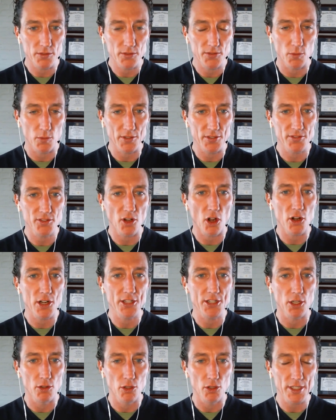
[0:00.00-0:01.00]
sort of
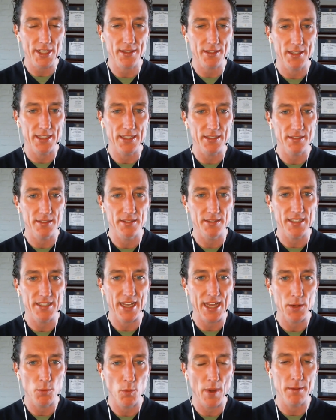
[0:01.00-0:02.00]
started to look at this and
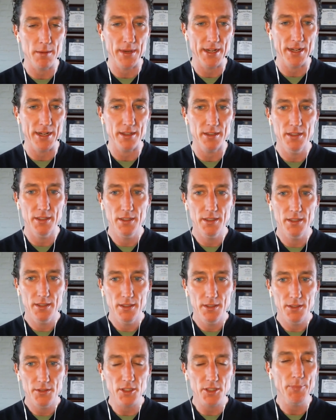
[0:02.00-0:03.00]
say, wait a minute,
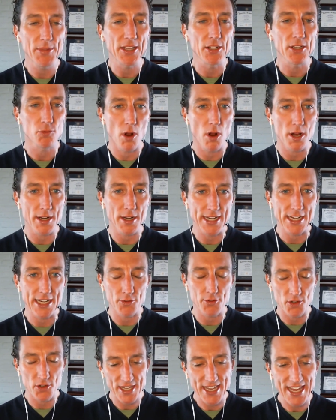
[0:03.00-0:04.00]
something's wrong
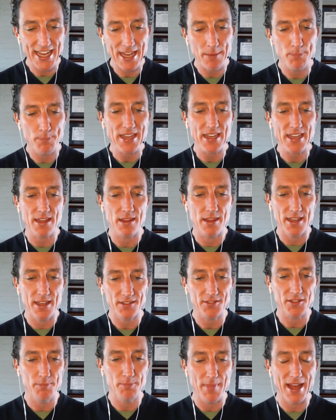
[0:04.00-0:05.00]
here. There can't be
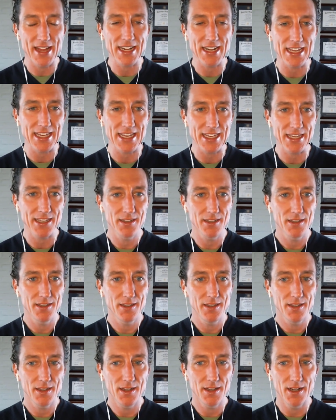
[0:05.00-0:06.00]
this many
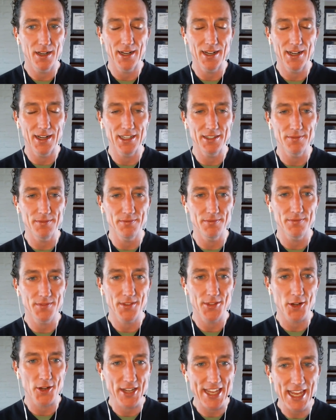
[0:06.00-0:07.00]
Um,
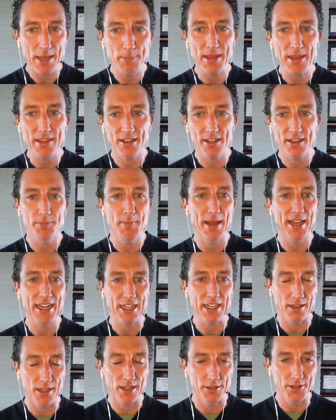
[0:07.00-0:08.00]
there can't be this
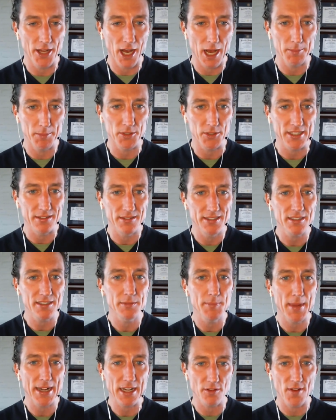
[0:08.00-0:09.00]
many anomalies,
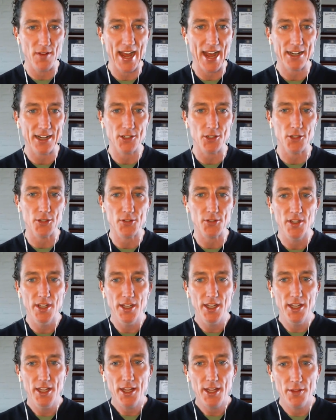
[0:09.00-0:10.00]
this many factors
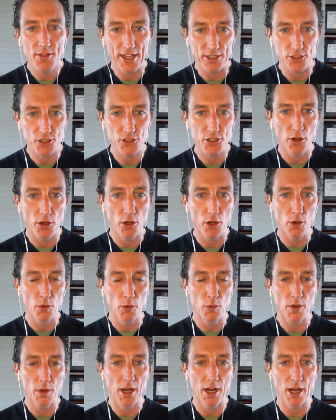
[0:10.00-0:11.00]
that
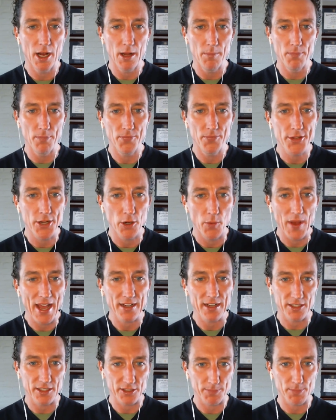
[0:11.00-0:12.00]
show, um, you know,
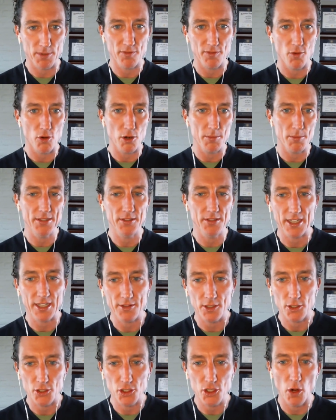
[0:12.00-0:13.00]
excess performance
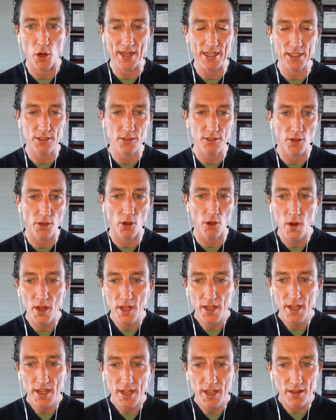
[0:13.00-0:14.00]
like they're showing. And
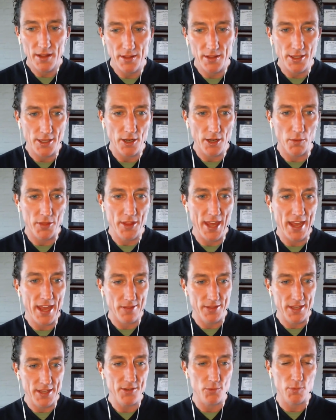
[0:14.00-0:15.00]
so, you know,
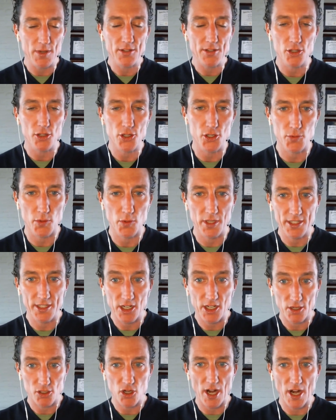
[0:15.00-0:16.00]
they, these researchers really
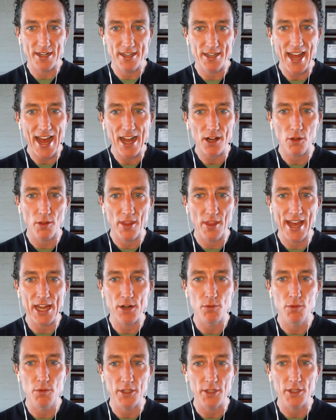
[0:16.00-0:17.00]
try to tackle
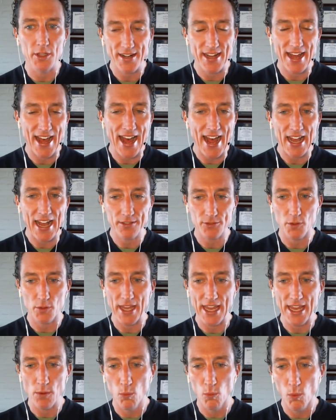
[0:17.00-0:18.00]
that and really tried to ask,
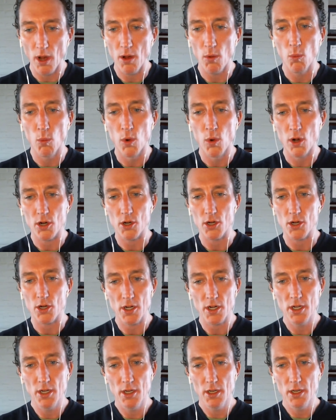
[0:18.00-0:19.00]
okay, what
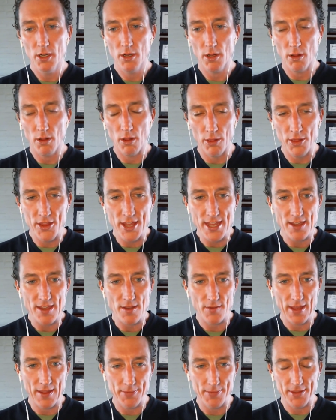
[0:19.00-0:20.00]
were
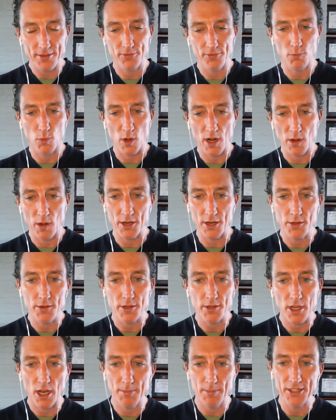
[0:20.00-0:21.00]
the, and this is where I want
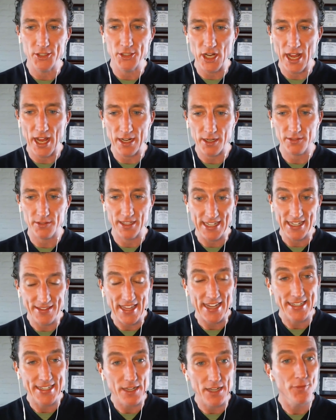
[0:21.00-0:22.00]
you to comment, Jack, because they,
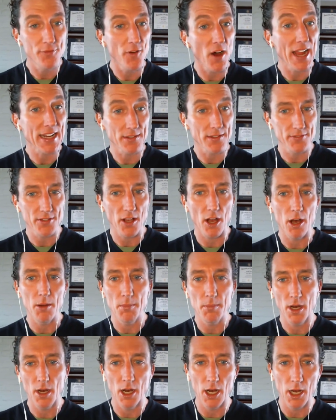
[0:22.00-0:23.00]
they did find
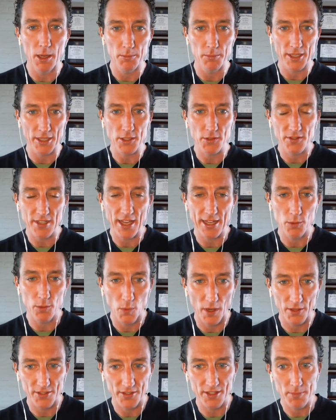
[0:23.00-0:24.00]
some, um, like you said,
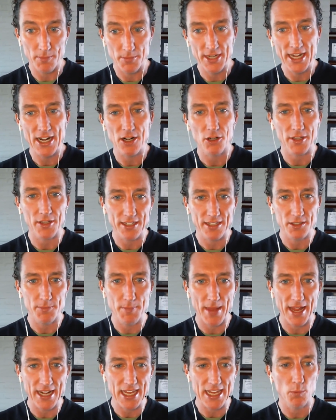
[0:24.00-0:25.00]
it wasn't nearly
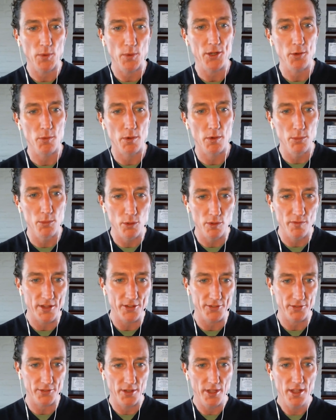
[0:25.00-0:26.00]
as many when you remove
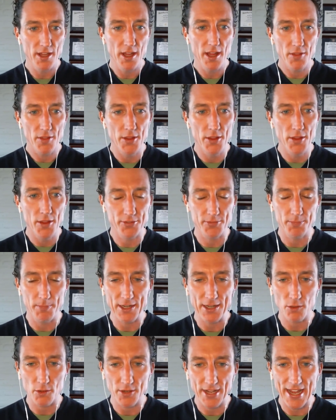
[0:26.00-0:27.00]
this, this
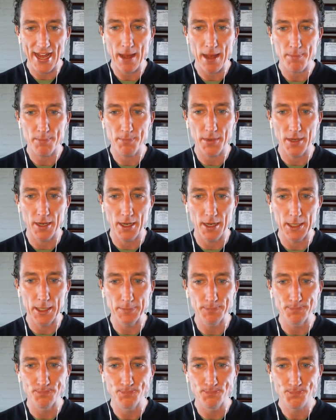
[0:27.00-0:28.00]
microcap,
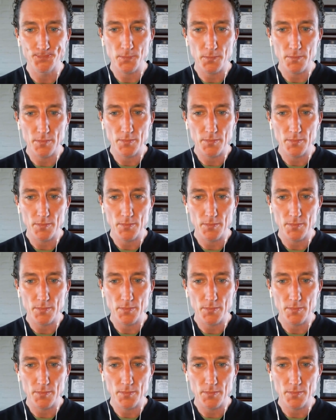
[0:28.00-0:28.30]
um,